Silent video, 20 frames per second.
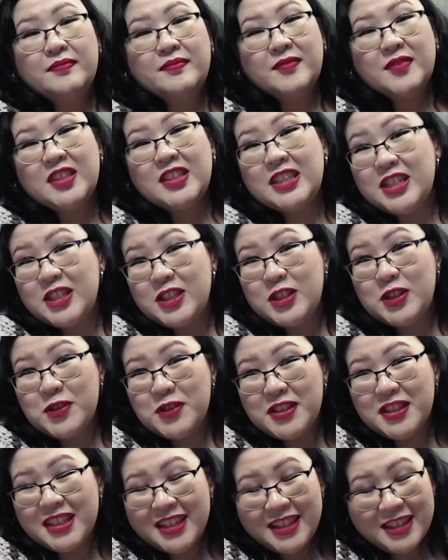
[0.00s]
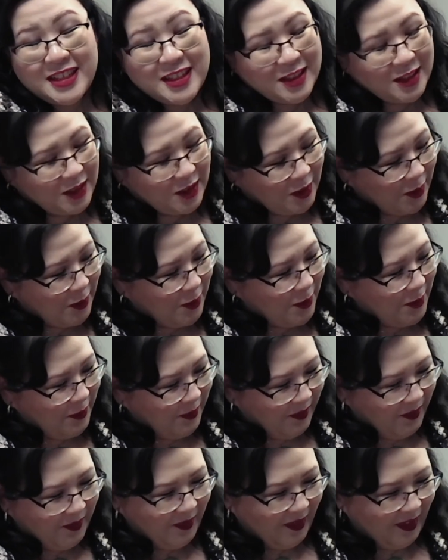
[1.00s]
she's using it, so
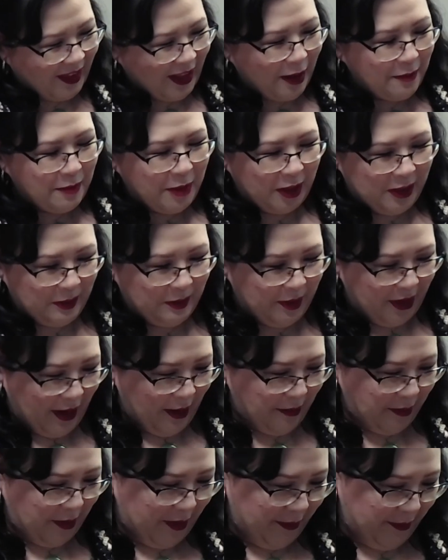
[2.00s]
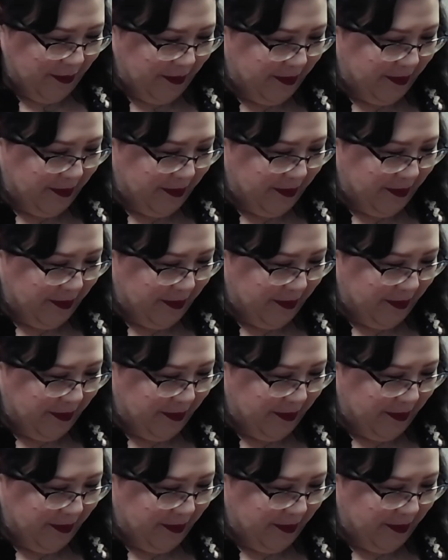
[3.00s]
that makes me happy.